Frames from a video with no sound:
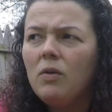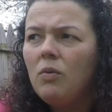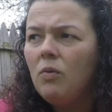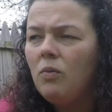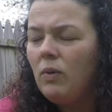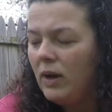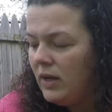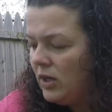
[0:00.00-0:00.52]

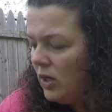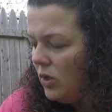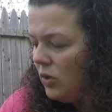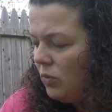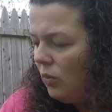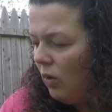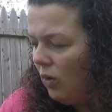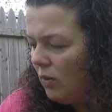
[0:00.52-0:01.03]
when
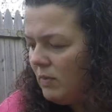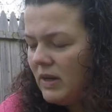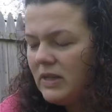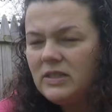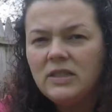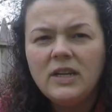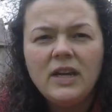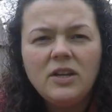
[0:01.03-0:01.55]
you are
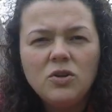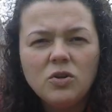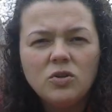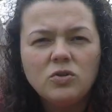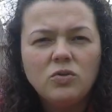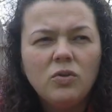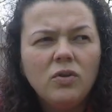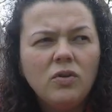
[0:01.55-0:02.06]
mixing in your
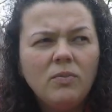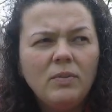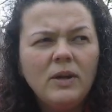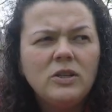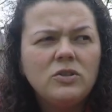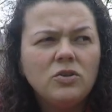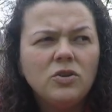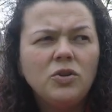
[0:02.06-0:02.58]
soil, make
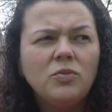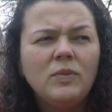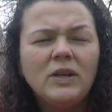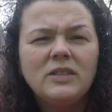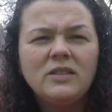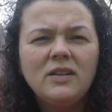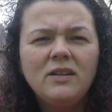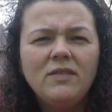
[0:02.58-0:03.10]
sure you
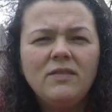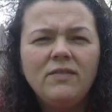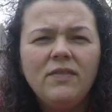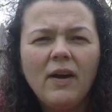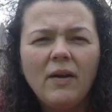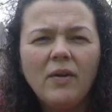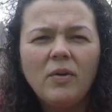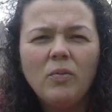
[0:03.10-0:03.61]
mix it in
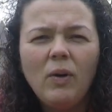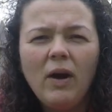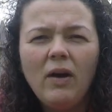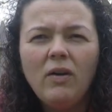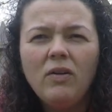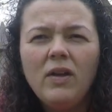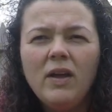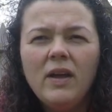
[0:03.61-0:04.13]
very
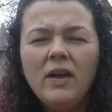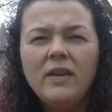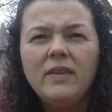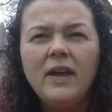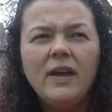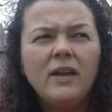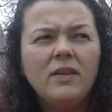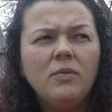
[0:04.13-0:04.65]
well,
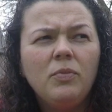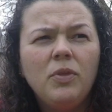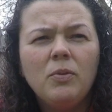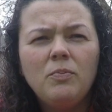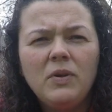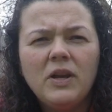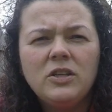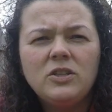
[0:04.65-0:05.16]
that the
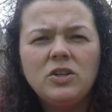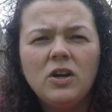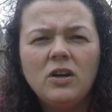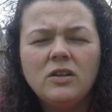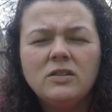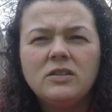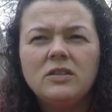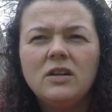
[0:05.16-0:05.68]
big
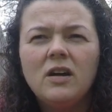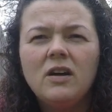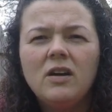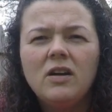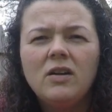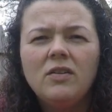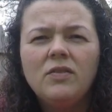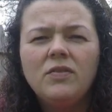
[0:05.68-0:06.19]
chunks
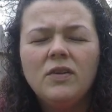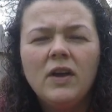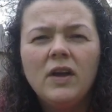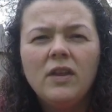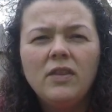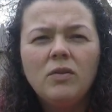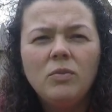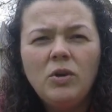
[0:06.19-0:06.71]
of
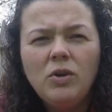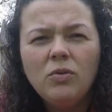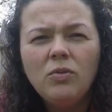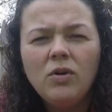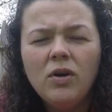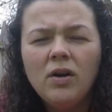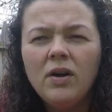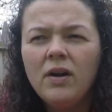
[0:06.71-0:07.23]
the
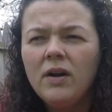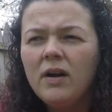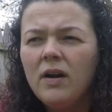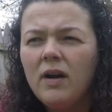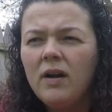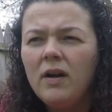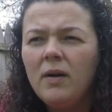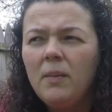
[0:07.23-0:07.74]
manure
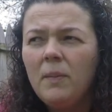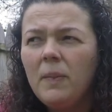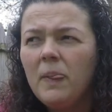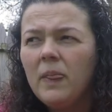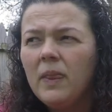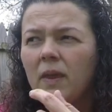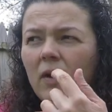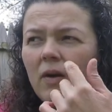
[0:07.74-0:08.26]

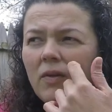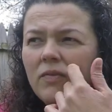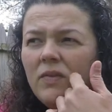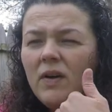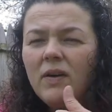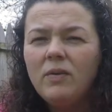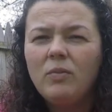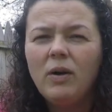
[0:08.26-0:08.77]
are
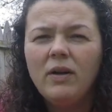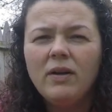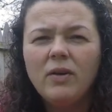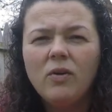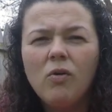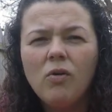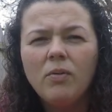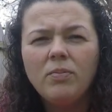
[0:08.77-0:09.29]
very well
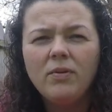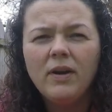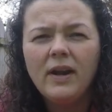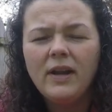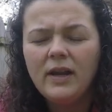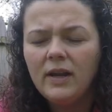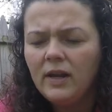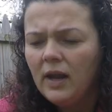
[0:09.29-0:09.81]

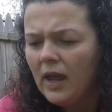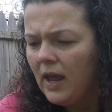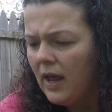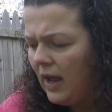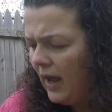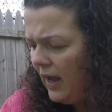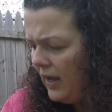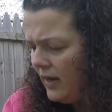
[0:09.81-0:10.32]
incorporated,
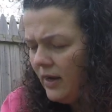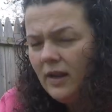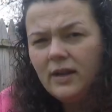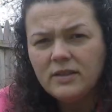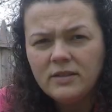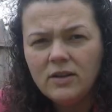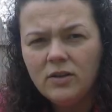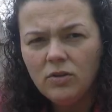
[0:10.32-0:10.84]
and
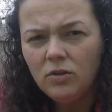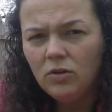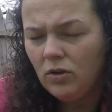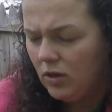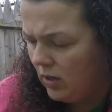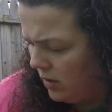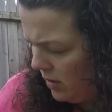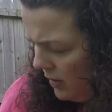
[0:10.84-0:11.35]
it's going to look
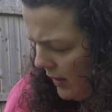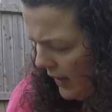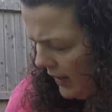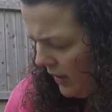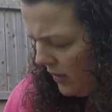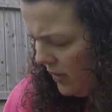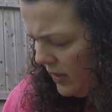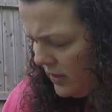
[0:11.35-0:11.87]
like
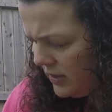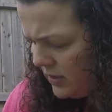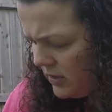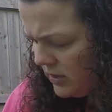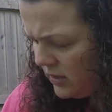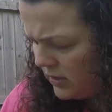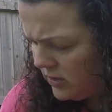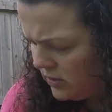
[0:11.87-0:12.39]

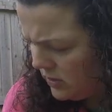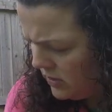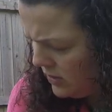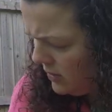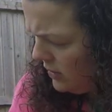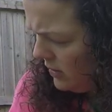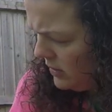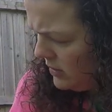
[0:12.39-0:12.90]
this.
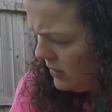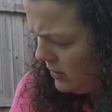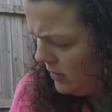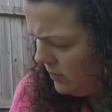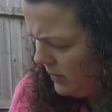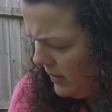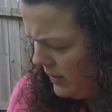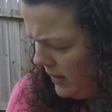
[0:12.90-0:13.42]
It's going
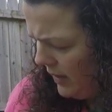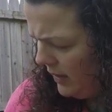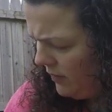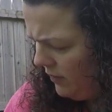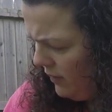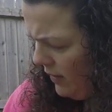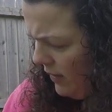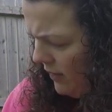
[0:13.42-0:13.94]
to be like
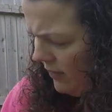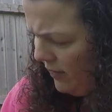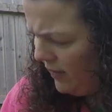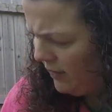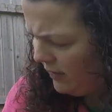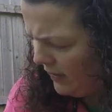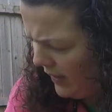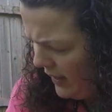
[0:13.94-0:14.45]
very,
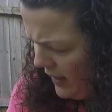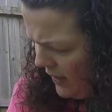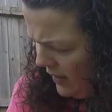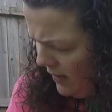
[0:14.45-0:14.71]
very light